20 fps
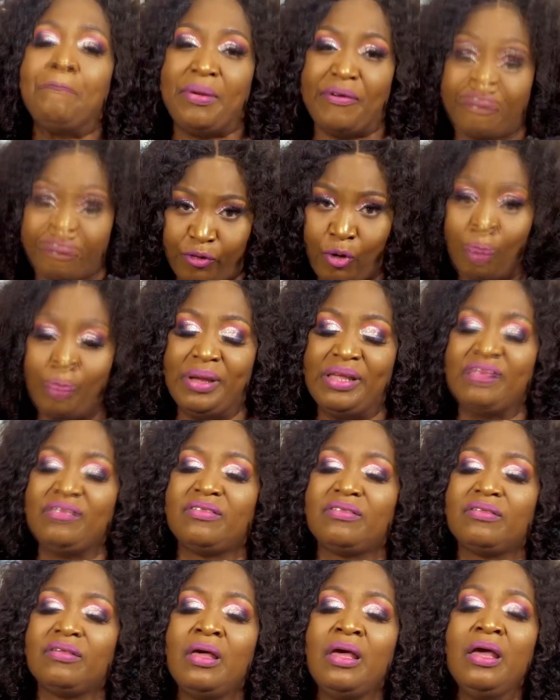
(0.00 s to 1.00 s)

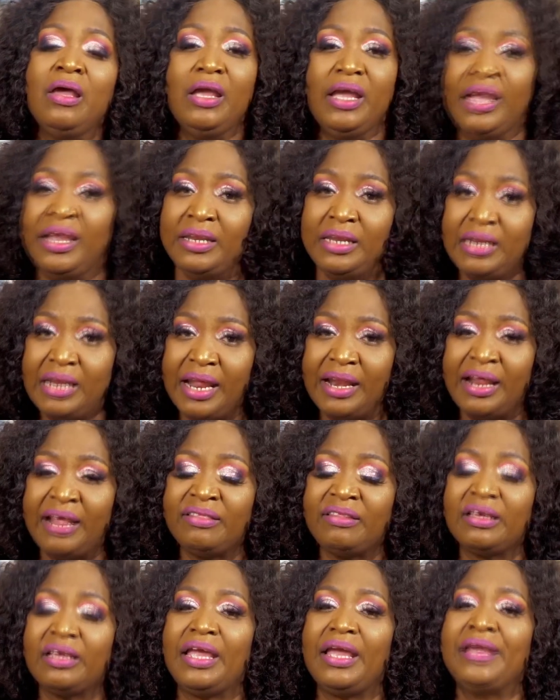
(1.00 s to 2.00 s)
performance. And in
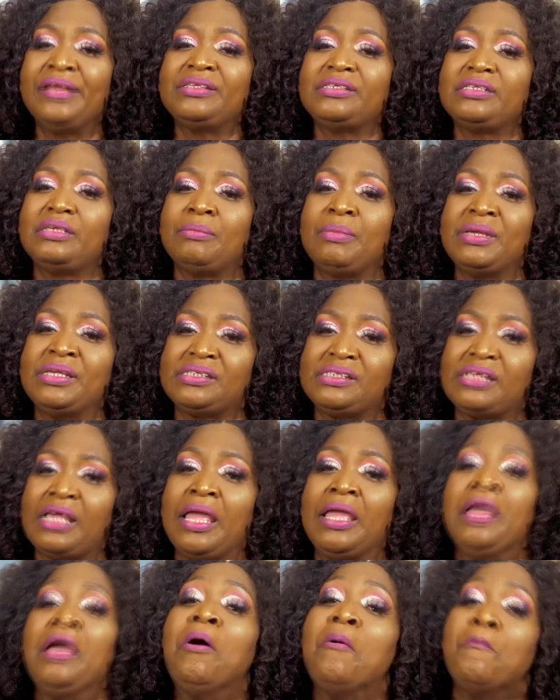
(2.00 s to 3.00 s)
another case, he may
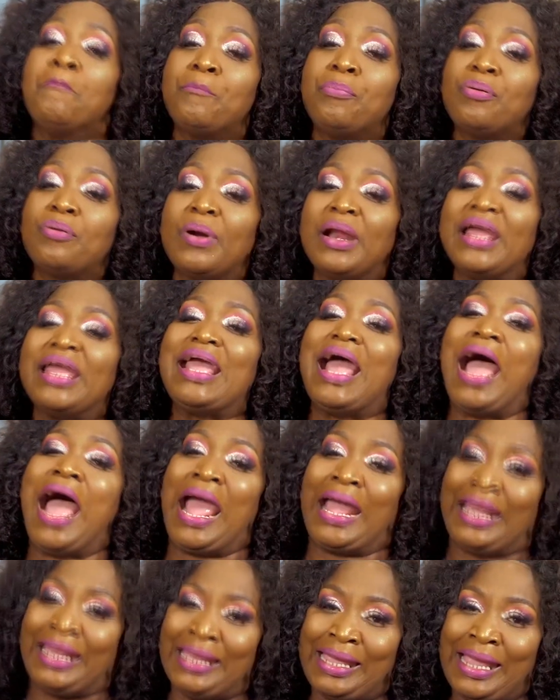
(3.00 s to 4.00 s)
say, pray
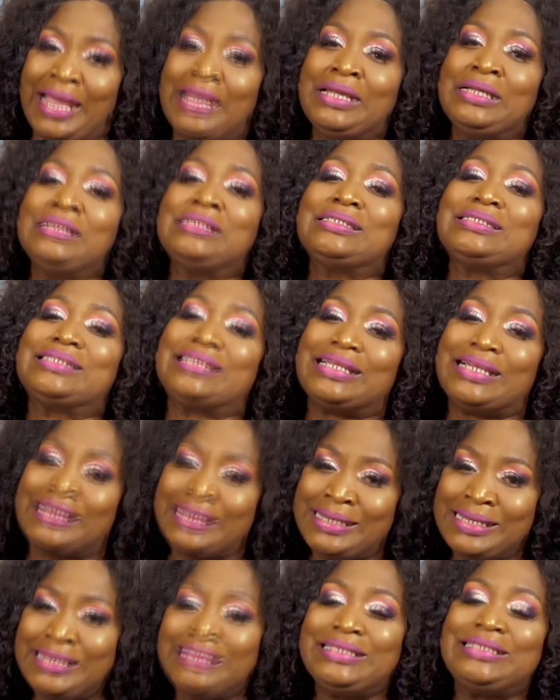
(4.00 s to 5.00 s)
against
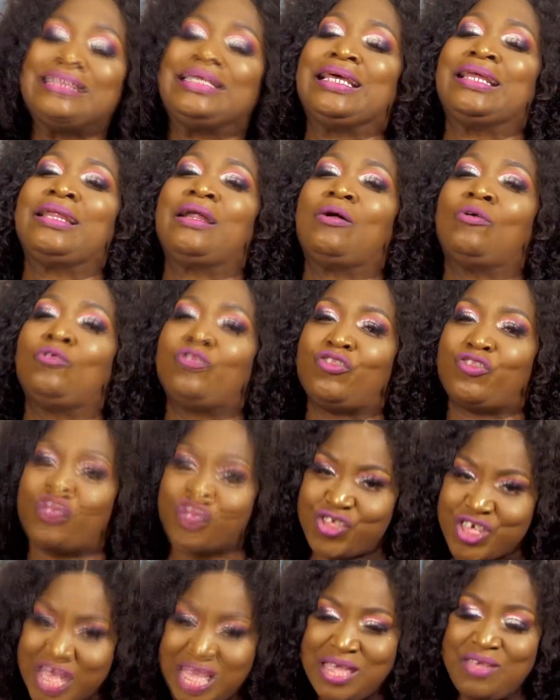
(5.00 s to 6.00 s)
literal
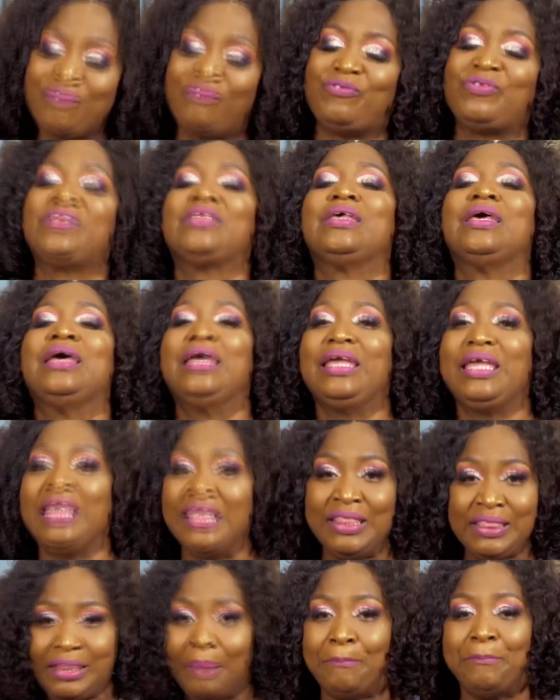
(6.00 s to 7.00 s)
thieves
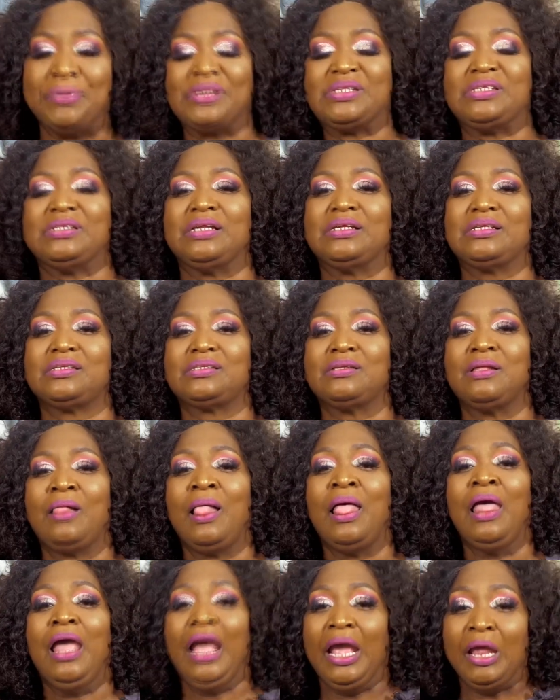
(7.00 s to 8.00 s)
in the business.
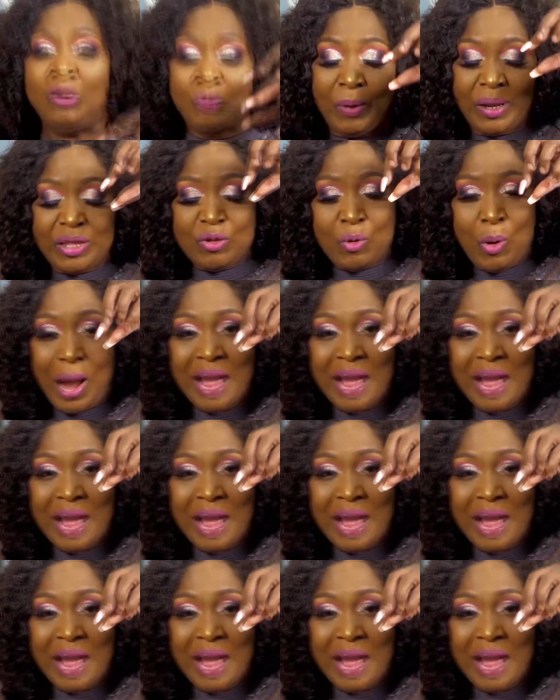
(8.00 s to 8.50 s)
And when you